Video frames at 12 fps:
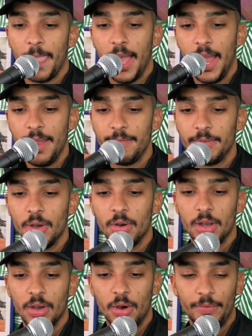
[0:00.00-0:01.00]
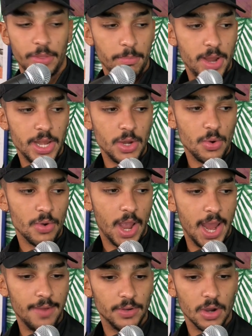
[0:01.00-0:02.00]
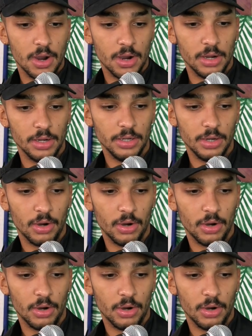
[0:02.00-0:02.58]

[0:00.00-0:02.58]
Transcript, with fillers: I've no off the menu. I've gone